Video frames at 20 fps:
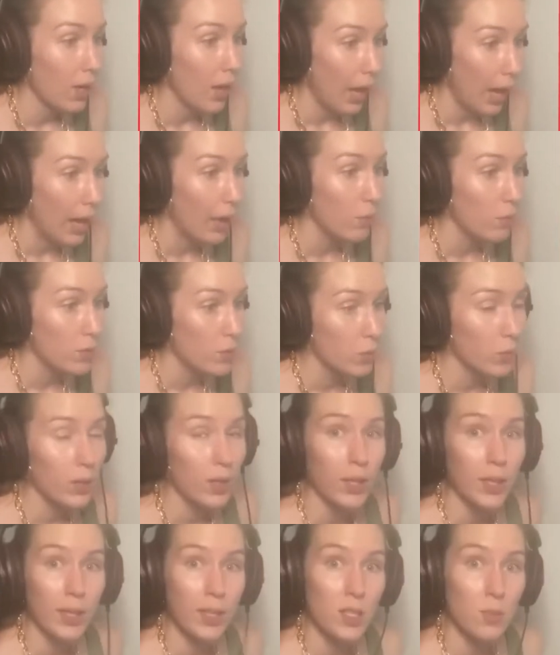I was
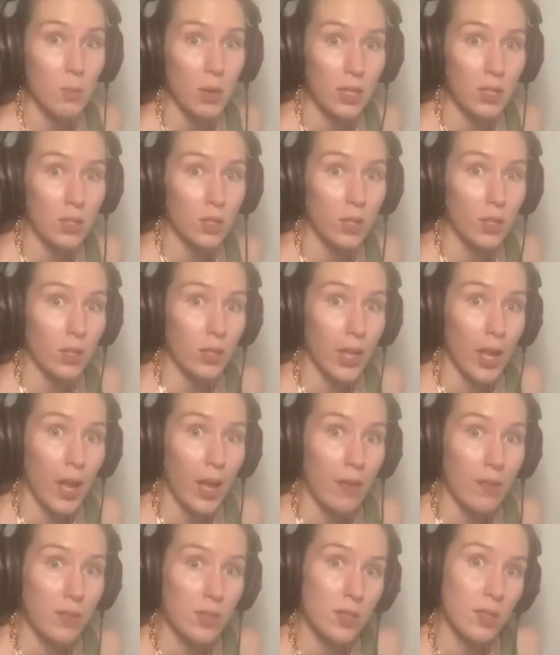really expecting her to
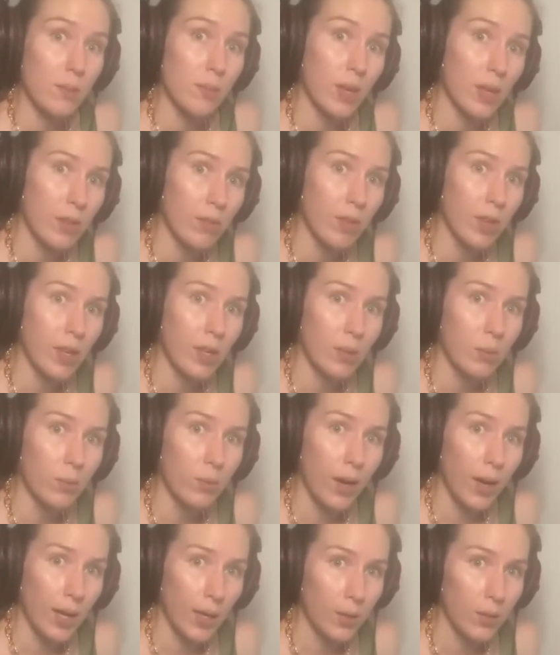have some Havana
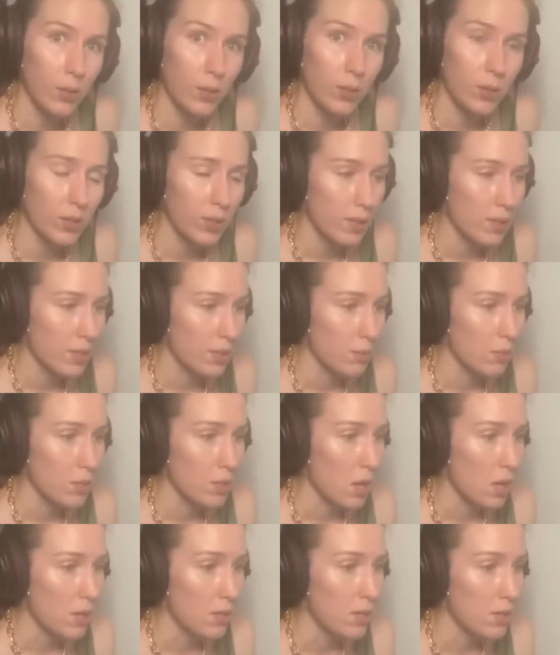Brown or at least some
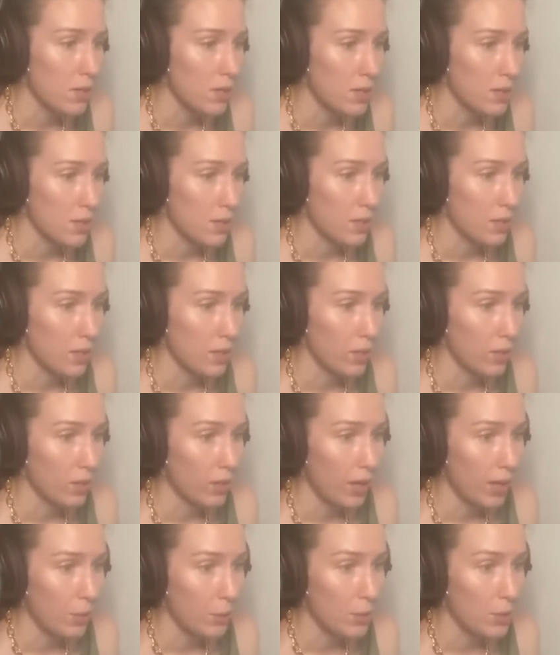Tonkinese in here.
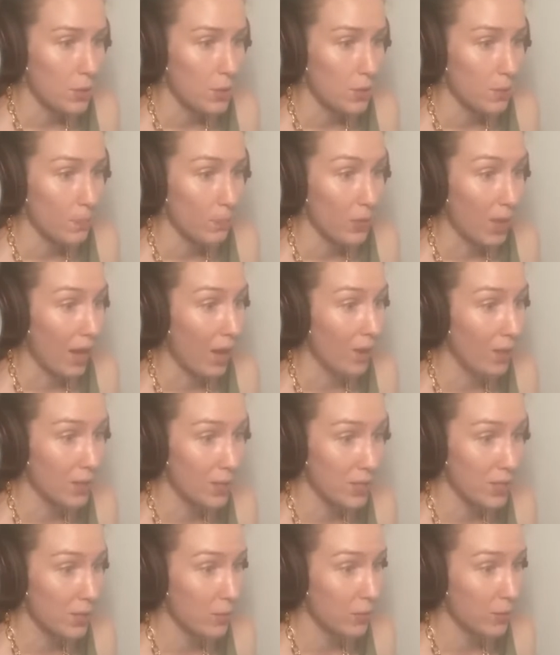I was
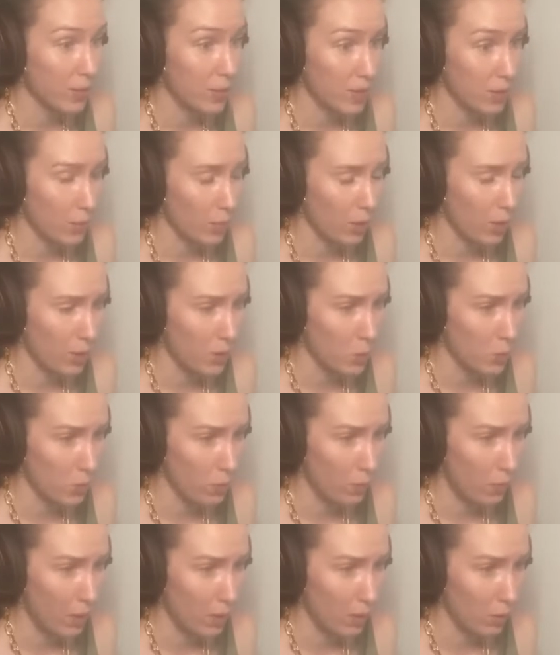honestly really surprised with
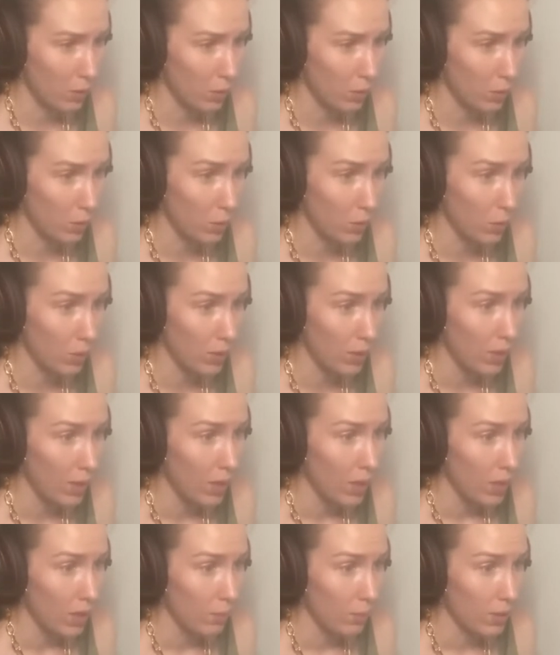Maine Coon
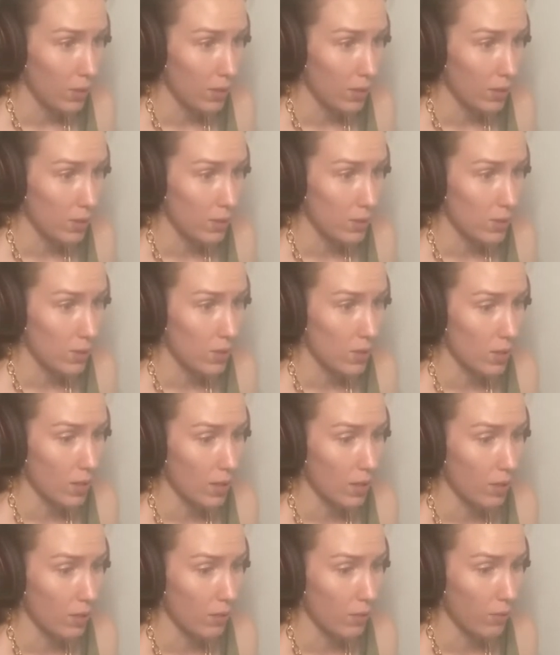because
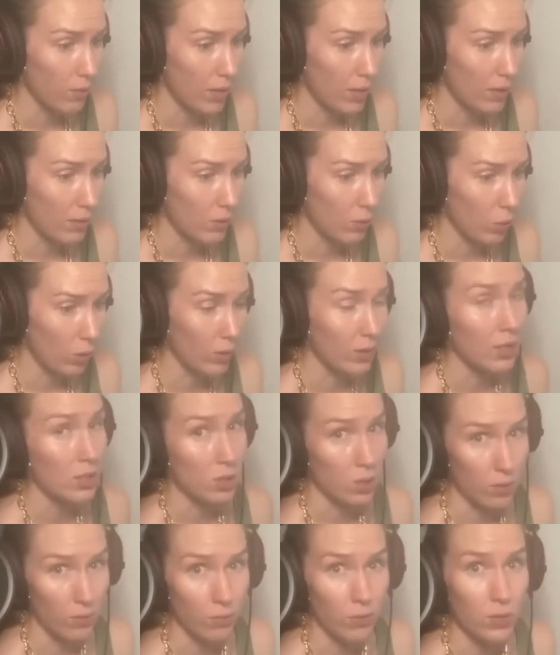the vet, or at
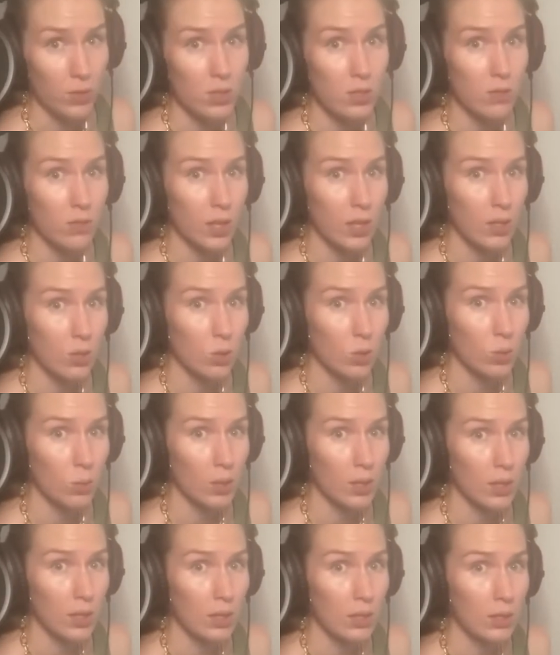least her first vet, told me
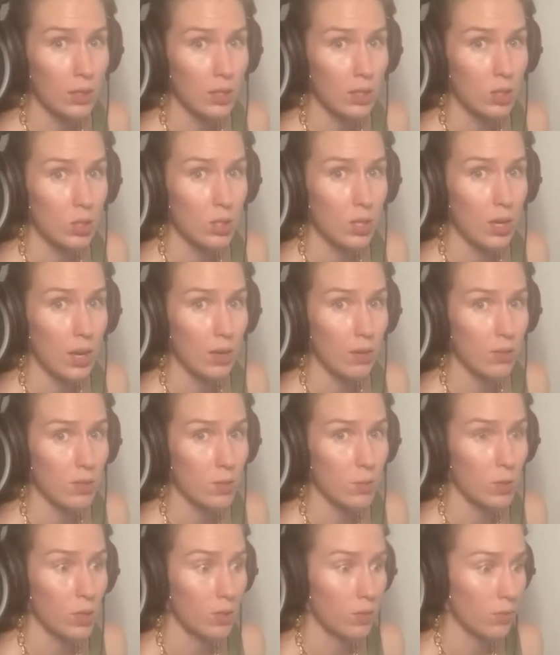that she had a
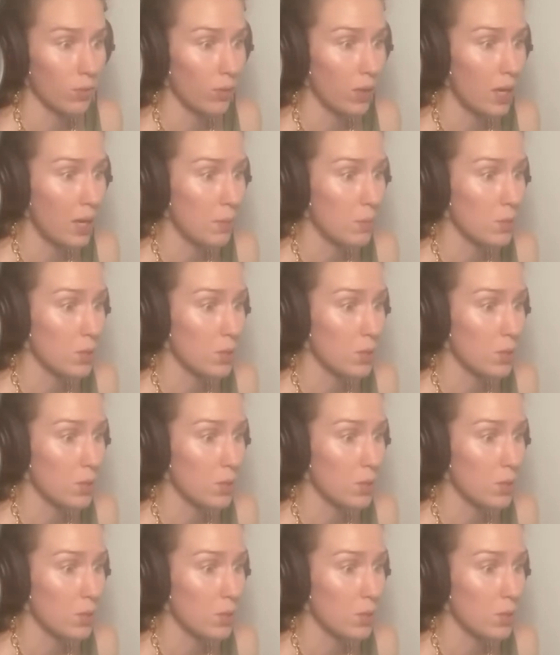small frame.